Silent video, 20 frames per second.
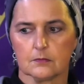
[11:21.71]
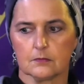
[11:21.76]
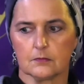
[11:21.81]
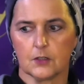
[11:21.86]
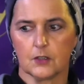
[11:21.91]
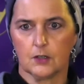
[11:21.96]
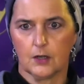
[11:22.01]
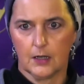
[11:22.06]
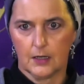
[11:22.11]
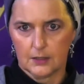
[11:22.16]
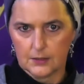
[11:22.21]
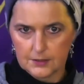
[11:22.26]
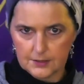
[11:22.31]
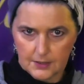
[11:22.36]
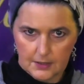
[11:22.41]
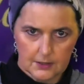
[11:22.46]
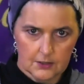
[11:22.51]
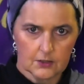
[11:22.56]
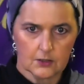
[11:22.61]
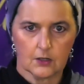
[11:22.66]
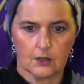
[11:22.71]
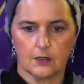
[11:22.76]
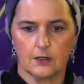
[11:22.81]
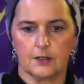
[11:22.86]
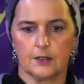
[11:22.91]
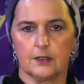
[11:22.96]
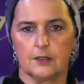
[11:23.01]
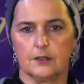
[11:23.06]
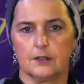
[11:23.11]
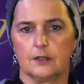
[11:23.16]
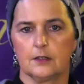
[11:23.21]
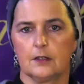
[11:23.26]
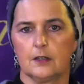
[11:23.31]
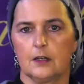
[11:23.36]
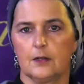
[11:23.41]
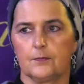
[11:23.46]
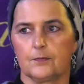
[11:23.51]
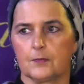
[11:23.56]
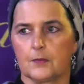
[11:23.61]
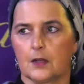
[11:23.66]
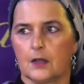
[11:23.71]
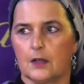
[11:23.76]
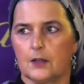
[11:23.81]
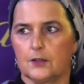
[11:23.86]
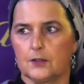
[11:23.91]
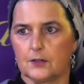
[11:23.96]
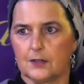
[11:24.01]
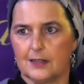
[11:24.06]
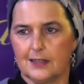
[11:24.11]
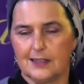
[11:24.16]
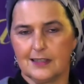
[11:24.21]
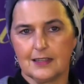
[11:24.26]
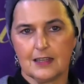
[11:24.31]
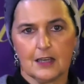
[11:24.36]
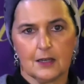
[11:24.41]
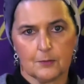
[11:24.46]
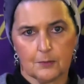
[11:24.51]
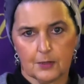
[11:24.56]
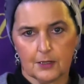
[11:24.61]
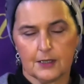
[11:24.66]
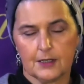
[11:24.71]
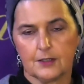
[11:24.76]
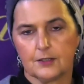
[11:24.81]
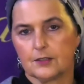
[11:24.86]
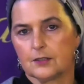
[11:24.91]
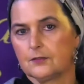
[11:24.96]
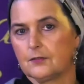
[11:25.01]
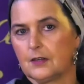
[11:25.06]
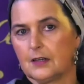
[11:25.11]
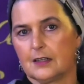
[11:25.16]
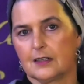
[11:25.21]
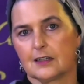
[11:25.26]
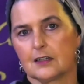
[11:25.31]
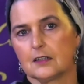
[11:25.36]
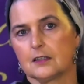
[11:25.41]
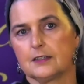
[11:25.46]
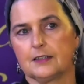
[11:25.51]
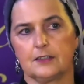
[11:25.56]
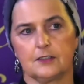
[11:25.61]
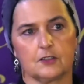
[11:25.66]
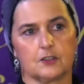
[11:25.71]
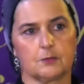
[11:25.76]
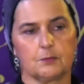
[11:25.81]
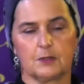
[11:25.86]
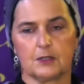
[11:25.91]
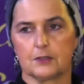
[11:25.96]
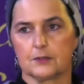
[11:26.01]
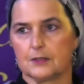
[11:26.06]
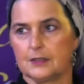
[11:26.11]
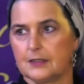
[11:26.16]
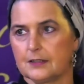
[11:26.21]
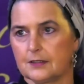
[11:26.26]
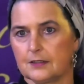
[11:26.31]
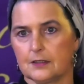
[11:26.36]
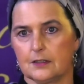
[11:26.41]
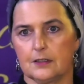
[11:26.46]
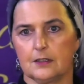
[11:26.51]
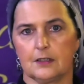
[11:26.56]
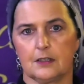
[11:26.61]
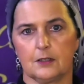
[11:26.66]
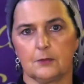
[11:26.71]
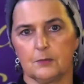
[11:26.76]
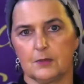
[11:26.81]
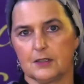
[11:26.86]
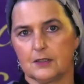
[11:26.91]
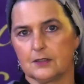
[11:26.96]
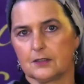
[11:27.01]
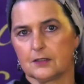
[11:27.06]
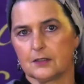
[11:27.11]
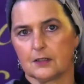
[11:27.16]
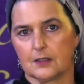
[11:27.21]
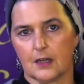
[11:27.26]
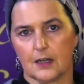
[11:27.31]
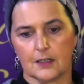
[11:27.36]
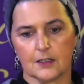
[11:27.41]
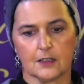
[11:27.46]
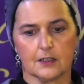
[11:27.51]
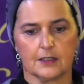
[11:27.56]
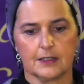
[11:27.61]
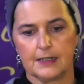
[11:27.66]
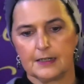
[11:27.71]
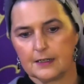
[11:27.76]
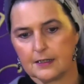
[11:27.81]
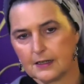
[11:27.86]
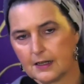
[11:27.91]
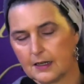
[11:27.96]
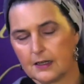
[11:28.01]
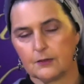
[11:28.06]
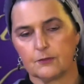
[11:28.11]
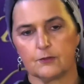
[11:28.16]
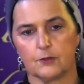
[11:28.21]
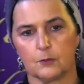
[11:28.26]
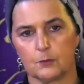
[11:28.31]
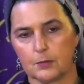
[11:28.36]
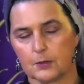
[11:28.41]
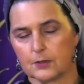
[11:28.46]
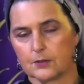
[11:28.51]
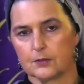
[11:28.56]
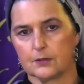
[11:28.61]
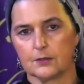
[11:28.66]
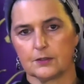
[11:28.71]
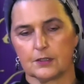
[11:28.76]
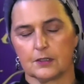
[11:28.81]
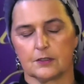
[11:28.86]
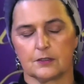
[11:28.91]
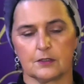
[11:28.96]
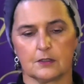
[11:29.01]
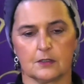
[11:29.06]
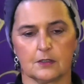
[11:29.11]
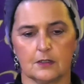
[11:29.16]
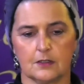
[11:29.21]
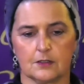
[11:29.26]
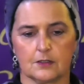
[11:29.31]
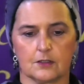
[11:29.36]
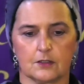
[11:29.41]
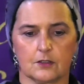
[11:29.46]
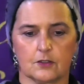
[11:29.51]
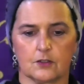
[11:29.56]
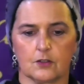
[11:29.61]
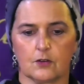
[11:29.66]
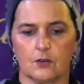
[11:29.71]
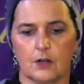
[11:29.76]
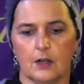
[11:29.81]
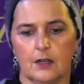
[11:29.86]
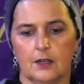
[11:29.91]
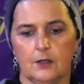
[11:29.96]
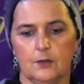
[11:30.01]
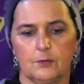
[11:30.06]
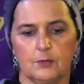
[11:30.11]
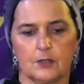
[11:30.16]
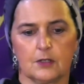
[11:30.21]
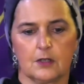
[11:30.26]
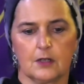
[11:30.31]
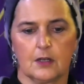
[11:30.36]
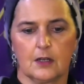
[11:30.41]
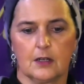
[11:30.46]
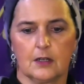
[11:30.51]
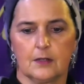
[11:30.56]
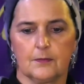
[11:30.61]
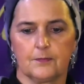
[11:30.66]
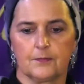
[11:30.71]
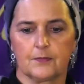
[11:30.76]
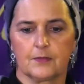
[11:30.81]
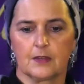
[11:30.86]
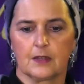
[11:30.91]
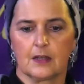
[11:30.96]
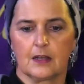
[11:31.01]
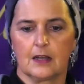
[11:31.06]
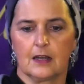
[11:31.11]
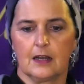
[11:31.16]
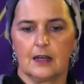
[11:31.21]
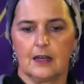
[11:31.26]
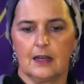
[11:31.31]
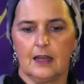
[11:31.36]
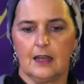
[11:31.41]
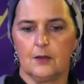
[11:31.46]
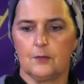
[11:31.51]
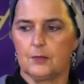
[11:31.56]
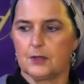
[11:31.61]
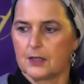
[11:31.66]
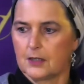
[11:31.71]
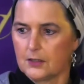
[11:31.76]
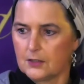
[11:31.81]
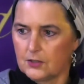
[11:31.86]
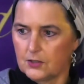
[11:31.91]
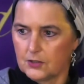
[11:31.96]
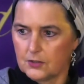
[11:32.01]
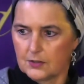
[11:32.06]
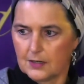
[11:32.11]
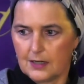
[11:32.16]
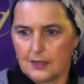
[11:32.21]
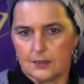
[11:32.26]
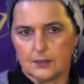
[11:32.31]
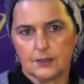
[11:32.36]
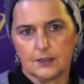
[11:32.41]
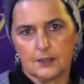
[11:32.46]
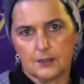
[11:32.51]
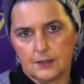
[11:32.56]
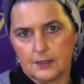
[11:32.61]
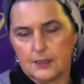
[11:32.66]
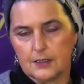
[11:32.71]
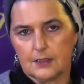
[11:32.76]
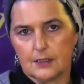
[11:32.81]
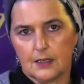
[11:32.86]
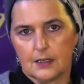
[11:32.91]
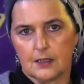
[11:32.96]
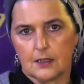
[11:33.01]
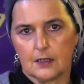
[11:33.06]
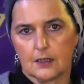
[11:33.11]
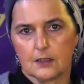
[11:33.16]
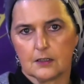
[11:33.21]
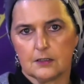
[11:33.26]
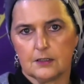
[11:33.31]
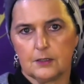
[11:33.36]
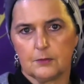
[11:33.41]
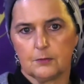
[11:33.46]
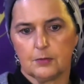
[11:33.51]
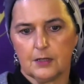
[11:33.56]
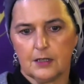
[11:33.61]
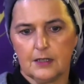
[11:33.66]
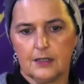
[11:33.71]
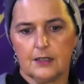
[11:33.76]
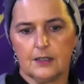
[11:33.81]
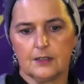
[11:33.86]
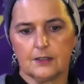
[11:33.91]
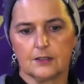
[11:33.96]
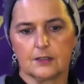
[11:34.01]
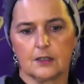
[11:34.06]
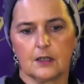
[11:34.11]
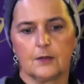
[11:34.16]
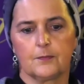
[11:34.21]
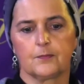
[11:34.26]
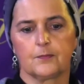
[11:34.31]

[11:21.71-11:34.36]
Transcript: you're outside the garden, you're in that place of unclean spirits and demons and unclean and hateful birds, as it's described. And because you're out there in that unclean place,